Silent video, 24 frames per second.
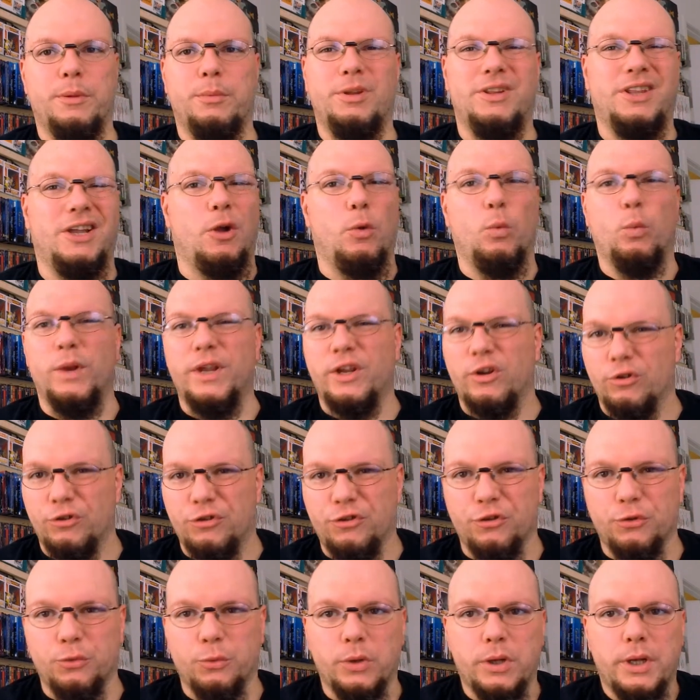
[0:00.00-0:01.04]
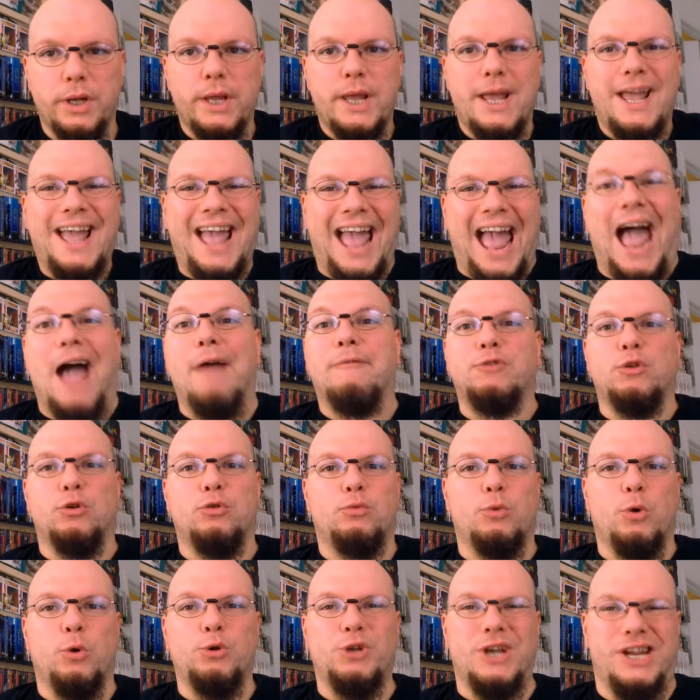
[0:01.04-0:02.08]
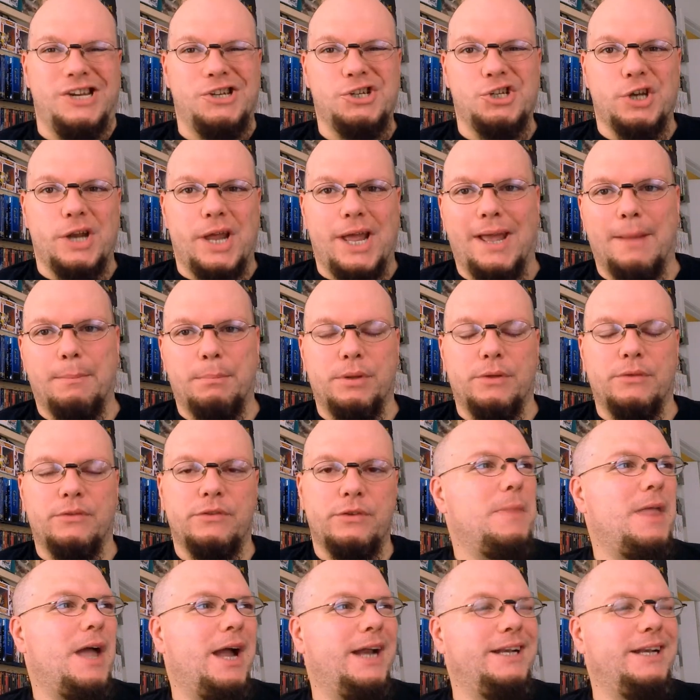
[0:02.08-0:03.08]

maybe like a week or two after rotation happens.